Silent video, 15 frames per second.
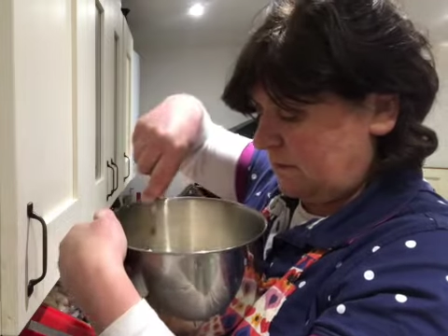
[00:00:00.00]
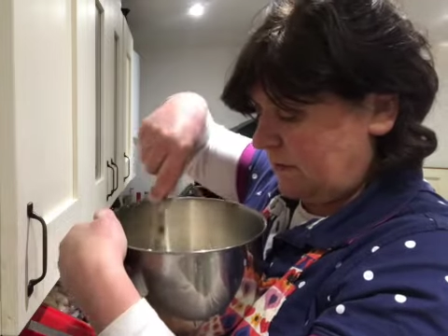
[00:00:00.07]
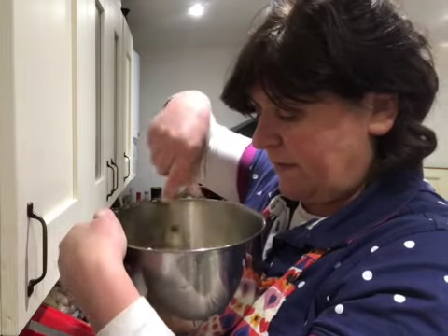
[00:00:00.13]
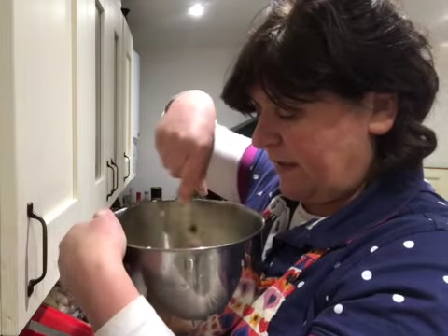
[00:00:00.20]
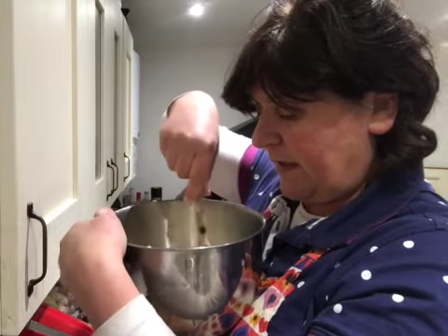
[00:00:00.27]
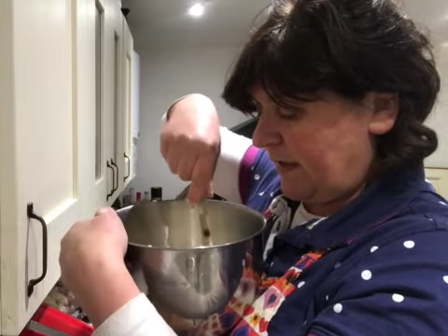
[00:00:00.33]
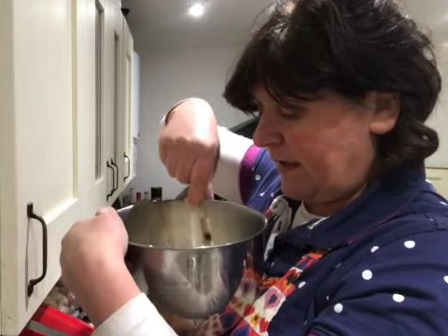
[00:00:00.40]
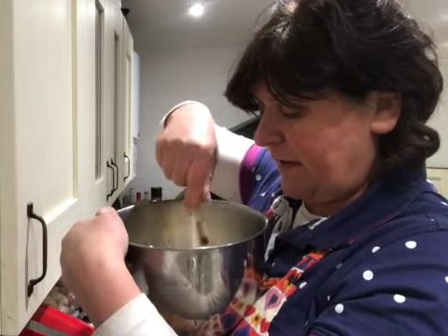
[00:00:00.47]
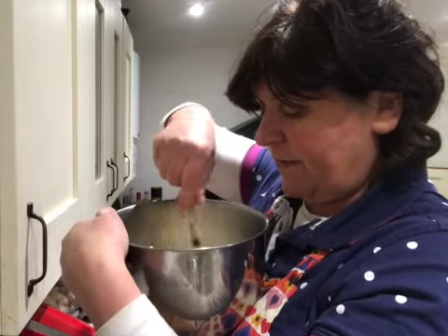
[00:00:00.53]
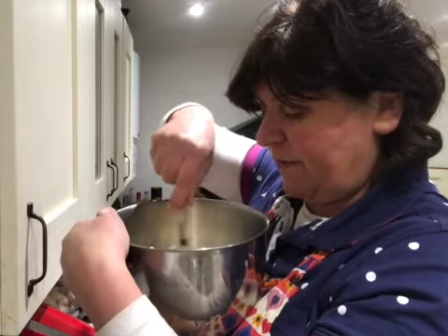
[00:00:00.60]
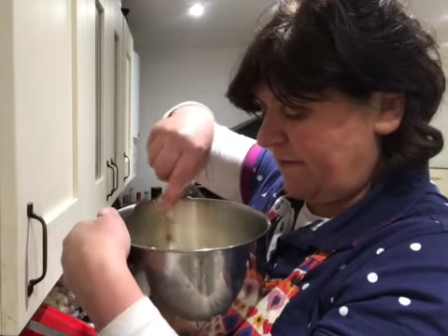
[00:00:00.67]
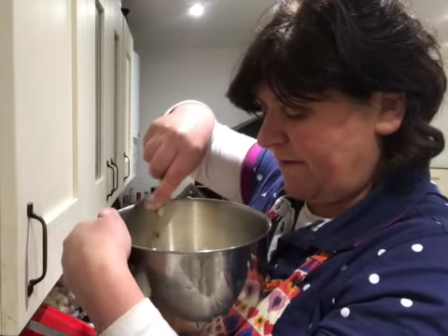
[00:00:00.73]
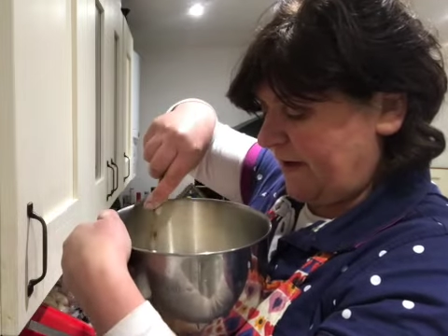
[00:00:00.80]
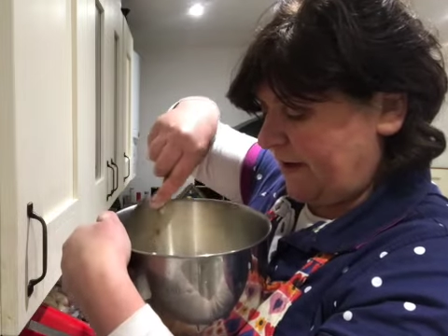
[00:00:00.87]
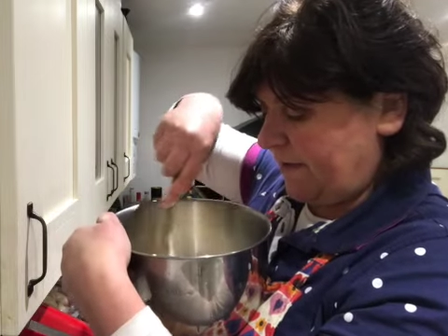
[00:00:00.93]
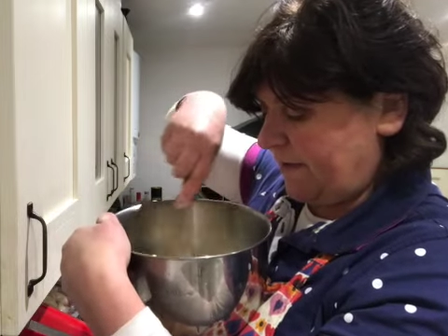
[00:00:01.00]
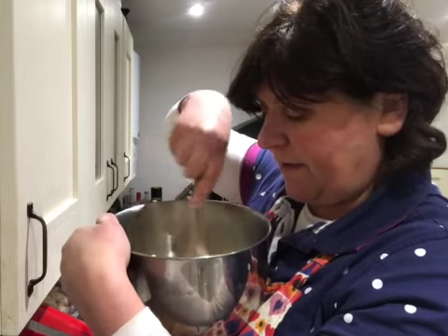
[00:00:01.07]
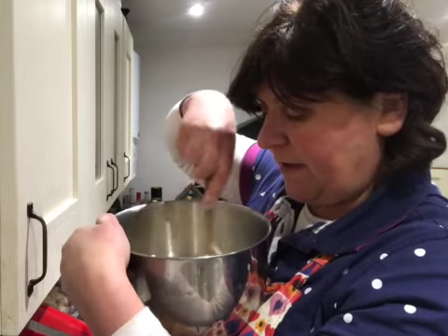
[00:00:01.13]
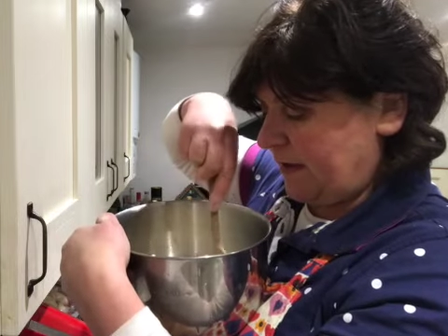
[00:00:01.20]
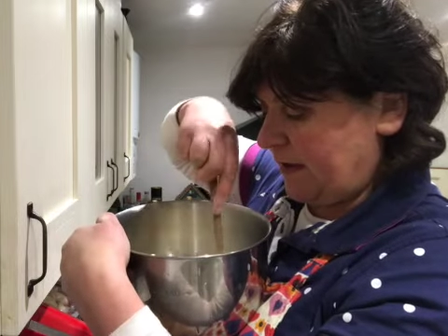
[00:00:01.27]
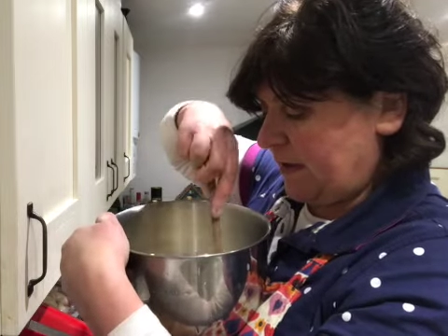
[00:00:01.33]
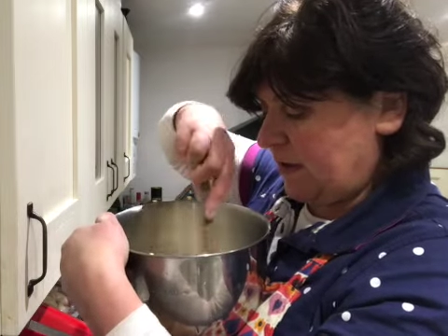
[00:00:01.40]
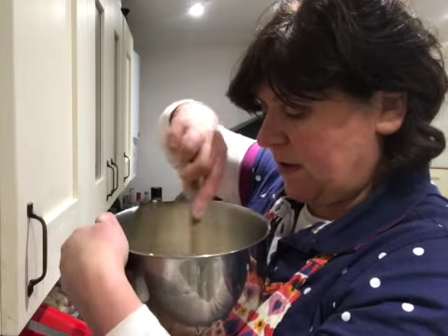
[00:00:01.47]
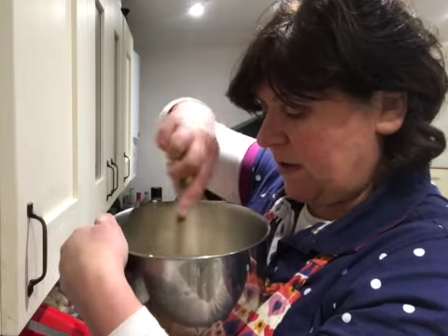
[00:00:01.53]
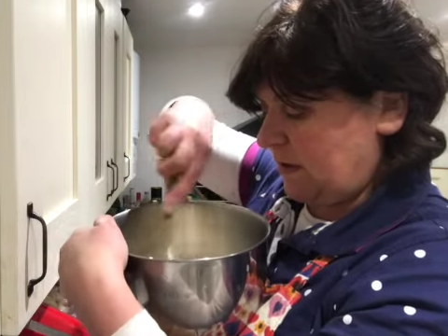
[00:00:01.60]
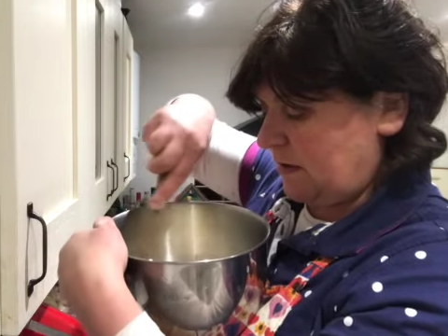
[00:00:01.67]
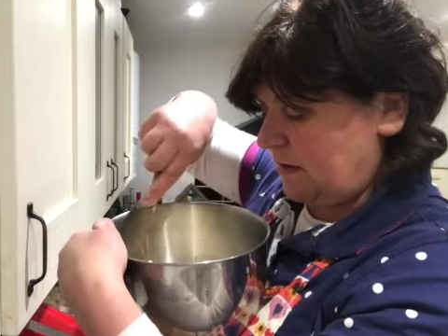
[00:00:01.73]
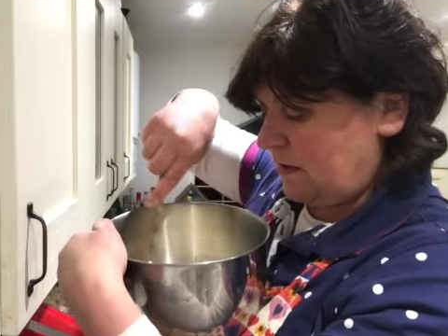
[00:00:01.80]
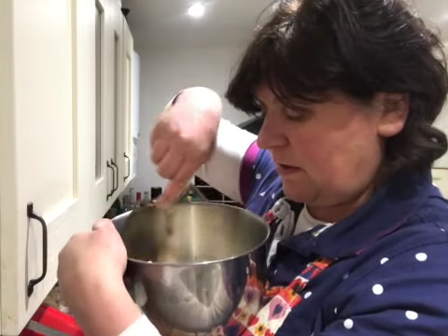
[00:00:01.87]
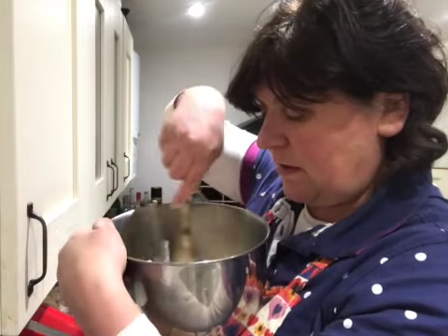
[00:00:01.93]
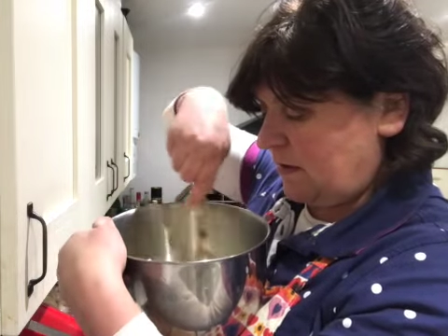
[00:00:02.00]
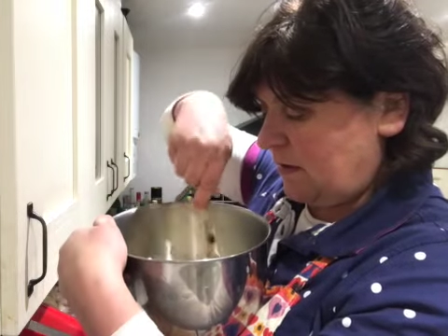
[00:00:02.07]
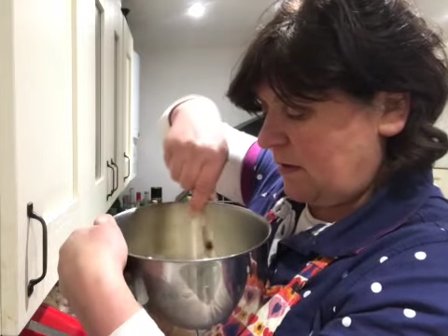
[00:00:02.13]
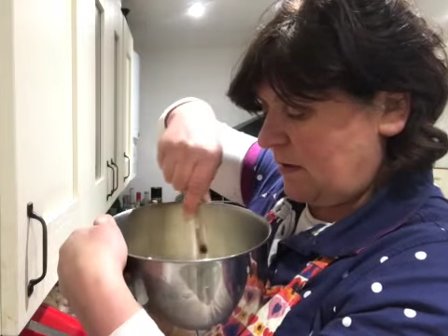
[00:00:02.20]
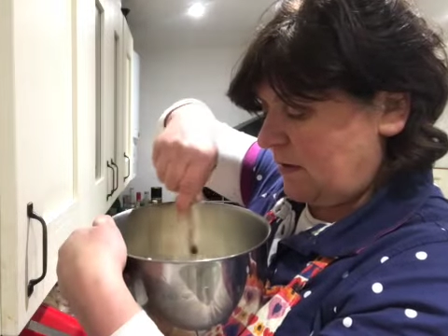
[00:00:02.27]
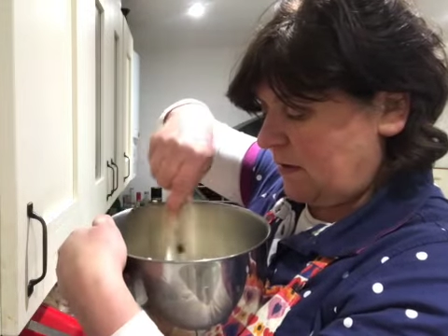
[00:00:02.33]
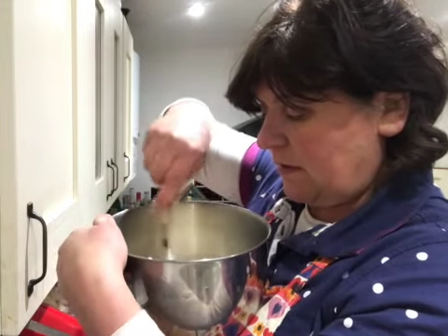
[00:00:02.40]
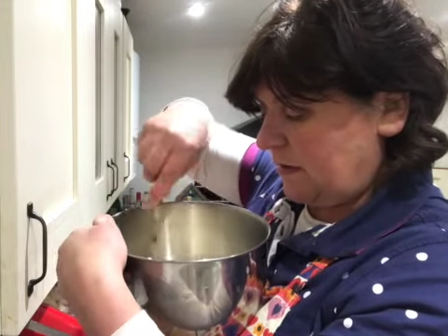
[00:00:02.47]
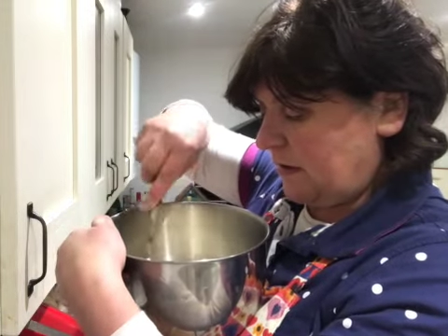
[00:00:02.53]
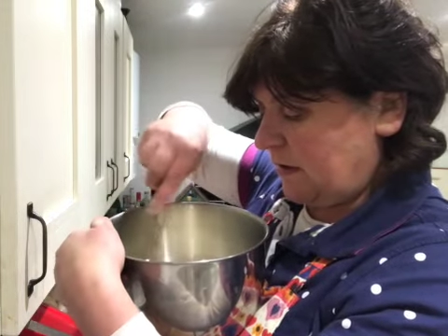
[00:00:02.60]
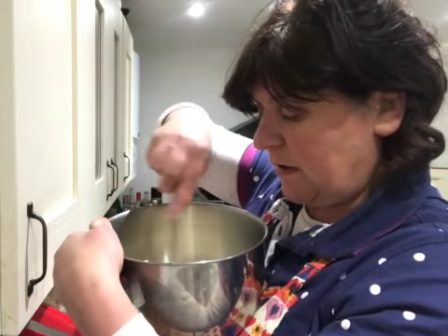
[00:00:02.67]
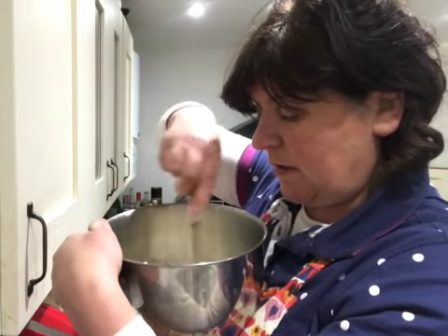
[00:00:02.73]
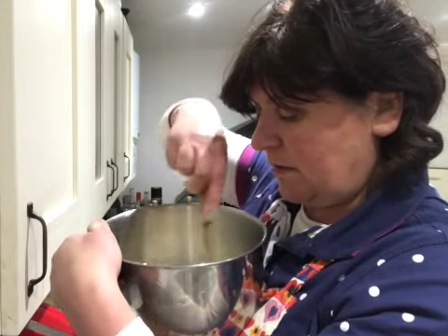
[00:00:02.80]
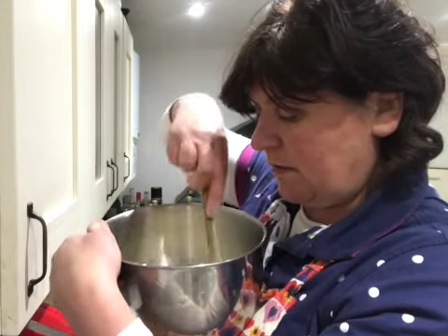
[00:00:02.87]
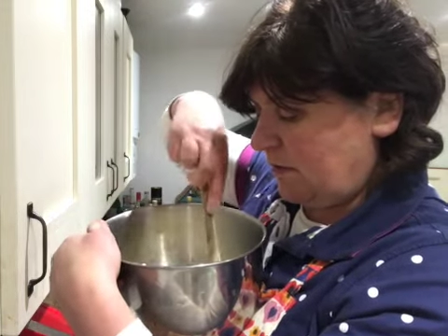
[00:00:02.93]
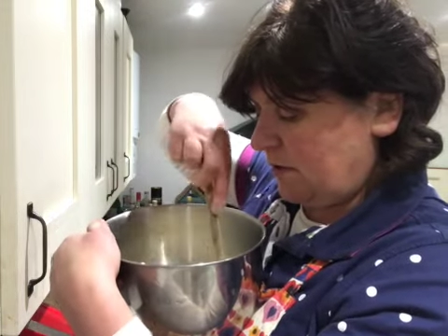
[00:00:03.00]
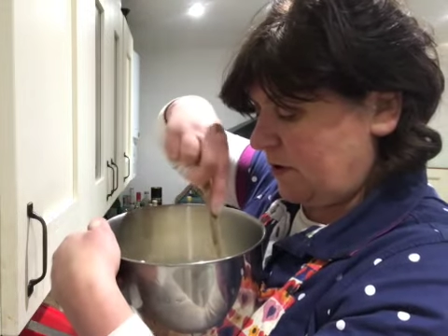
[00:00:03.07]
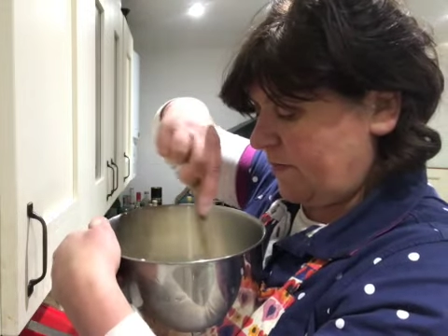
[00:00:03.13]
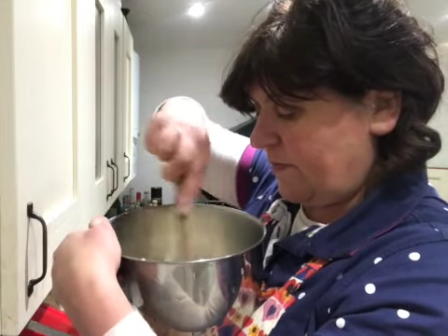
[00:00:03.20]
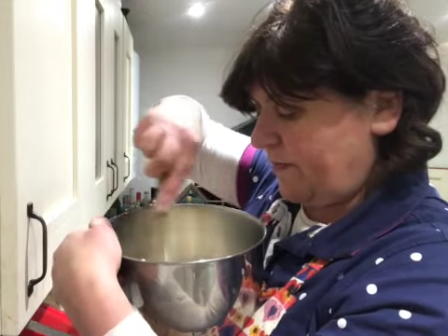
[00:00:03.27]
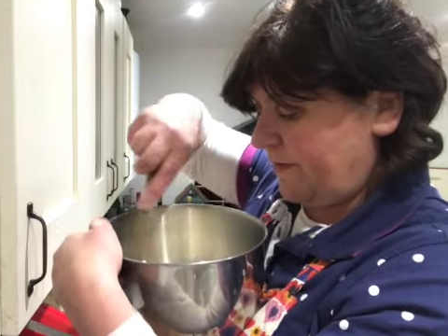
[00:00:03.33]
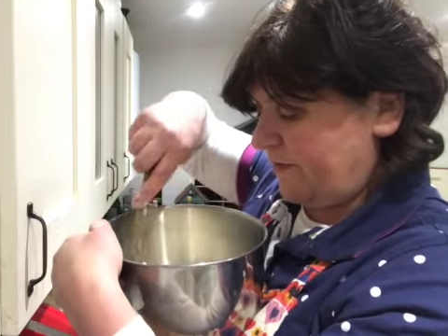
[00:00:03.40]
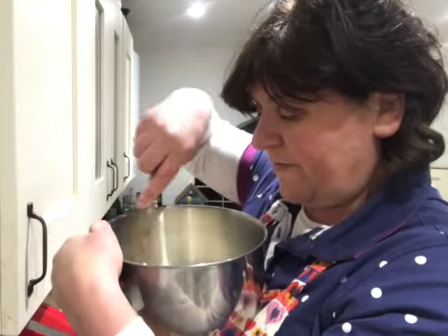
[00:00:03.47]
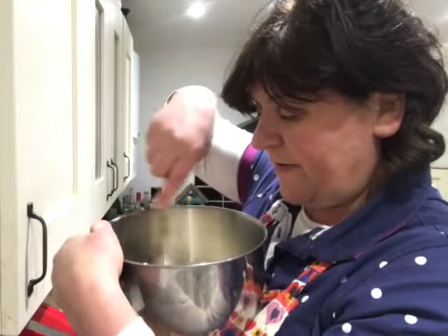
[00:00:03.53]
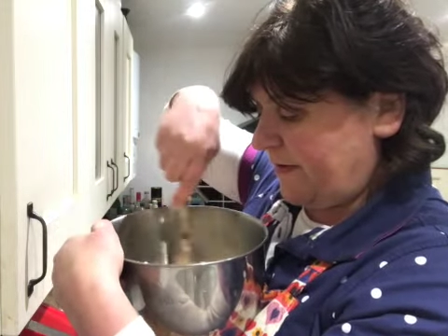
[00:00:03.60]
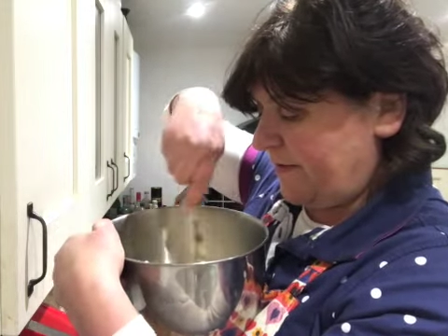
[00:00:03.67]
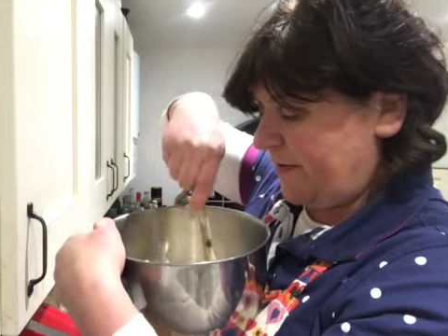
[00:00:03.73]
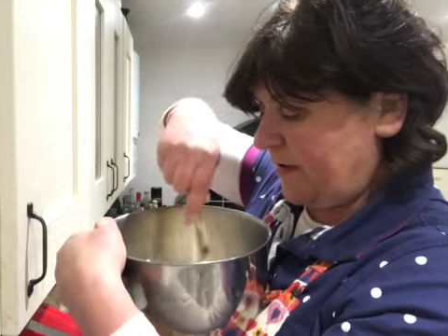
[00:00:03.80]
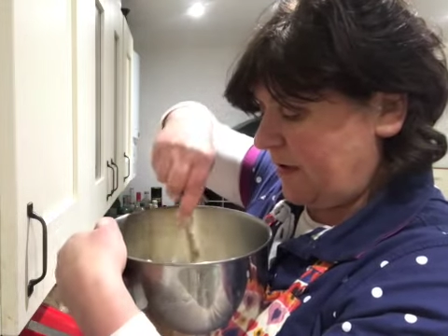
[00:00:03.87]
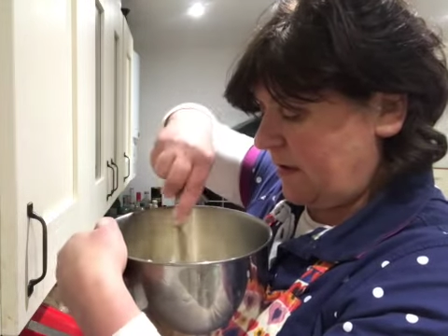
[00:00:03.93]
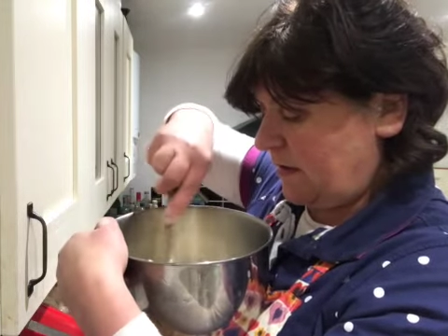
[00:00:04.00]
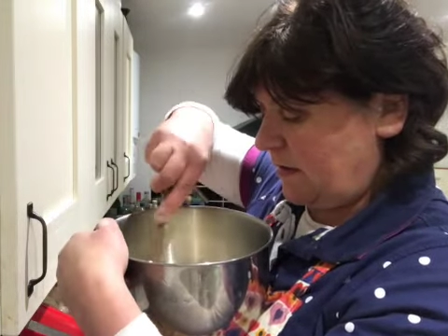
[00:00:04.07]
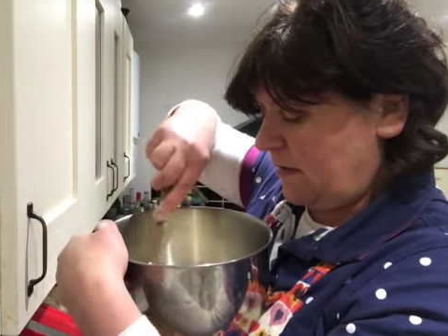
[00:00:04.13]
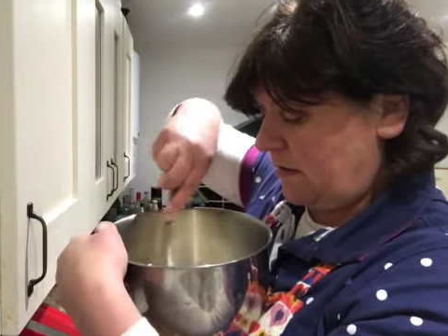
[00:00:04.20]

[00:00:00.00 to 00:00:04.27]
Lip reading: I think I need more flour than that, actually. I don't know. I should put more flour in it.